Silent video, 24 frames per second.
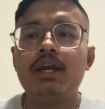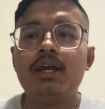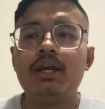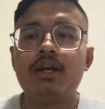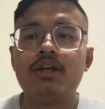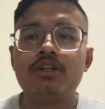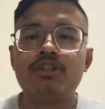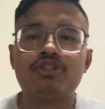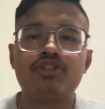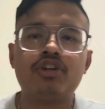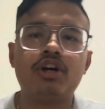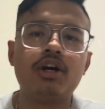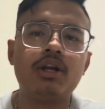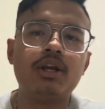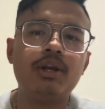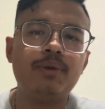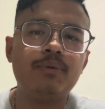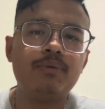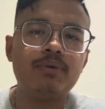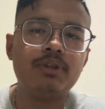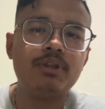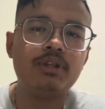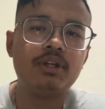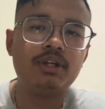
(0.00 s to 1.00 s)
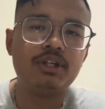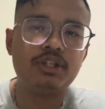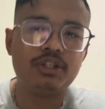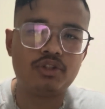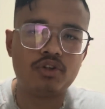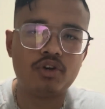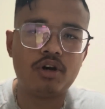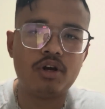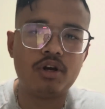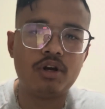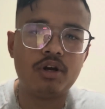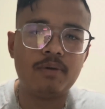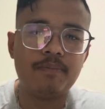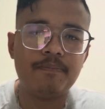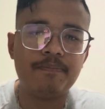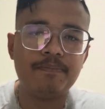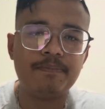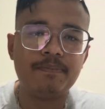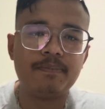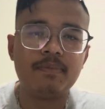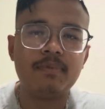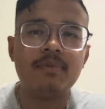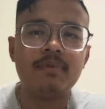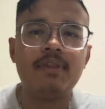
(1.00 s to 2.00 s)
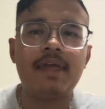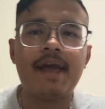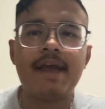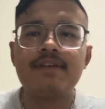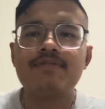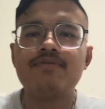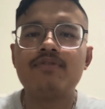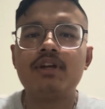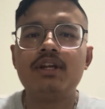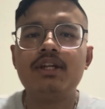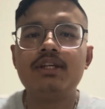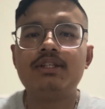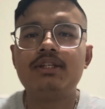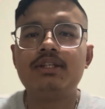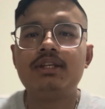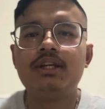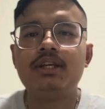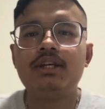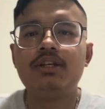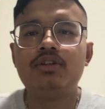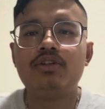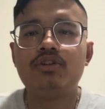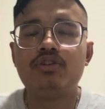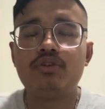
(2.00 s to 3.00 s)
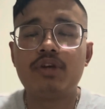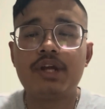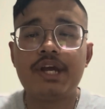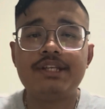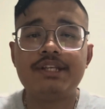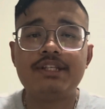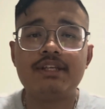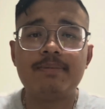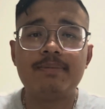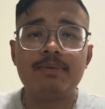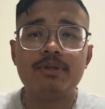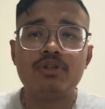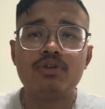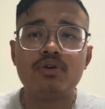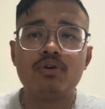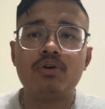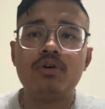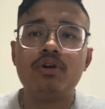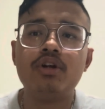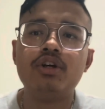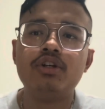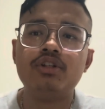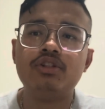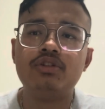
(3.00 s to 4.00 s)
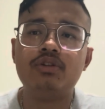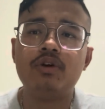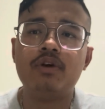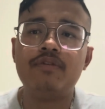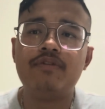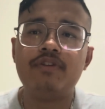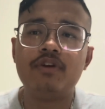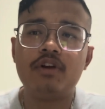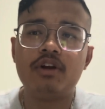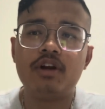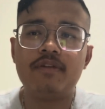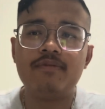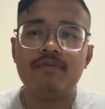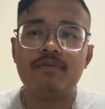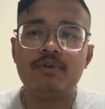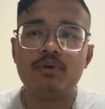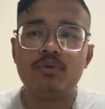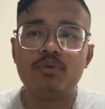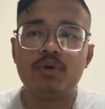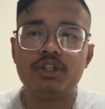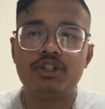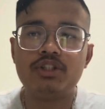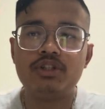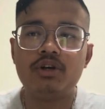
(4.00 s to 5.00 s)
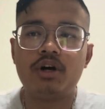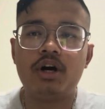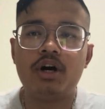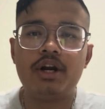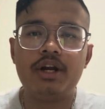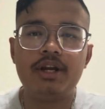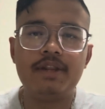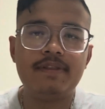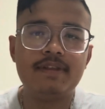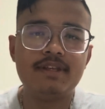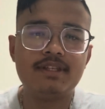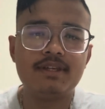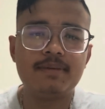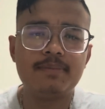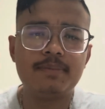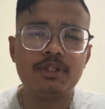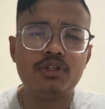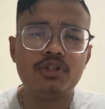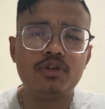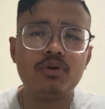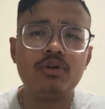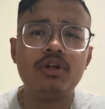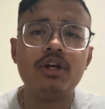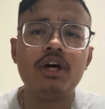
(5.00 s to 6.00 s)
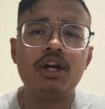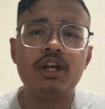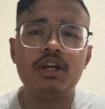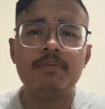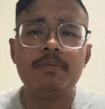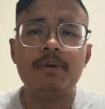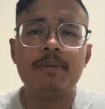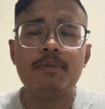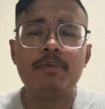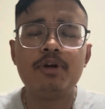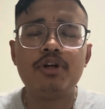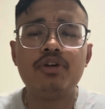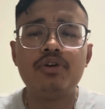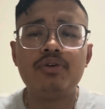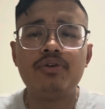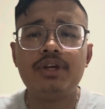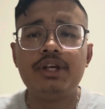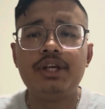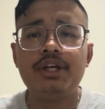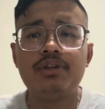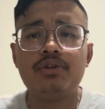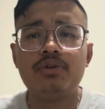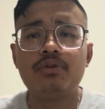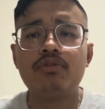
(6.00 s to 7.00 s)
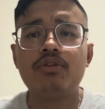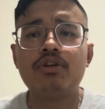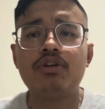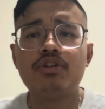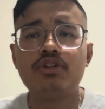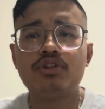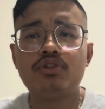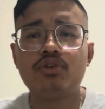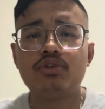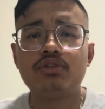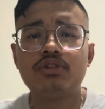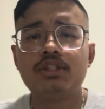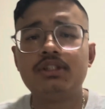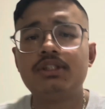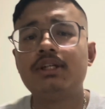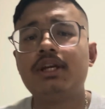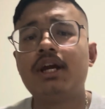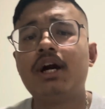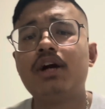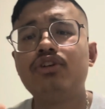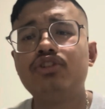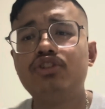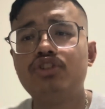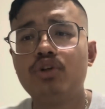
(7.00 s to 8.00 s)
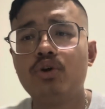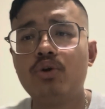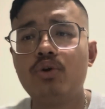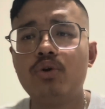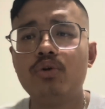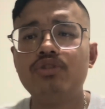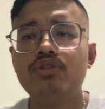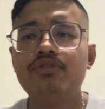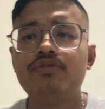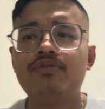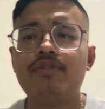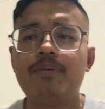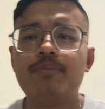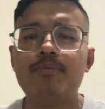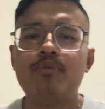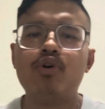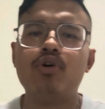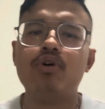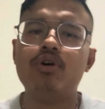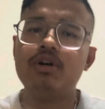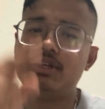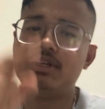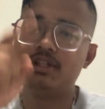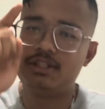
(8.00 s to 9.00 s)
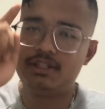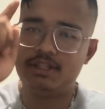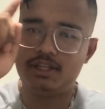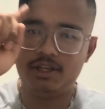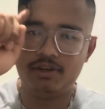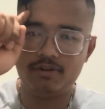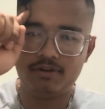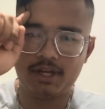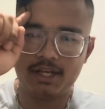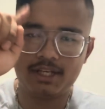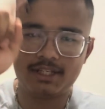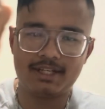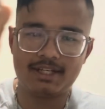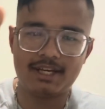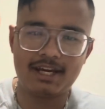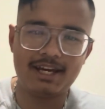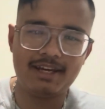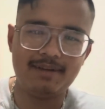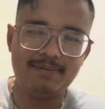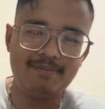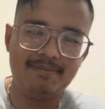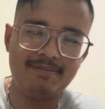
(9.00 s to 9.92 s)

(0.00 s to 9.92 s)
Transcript: struggling with the disorder. Thanks for listening to today's episode. So, if you loved what you heard in this episode, remember to read through the resources in our show notes for more. See you next time.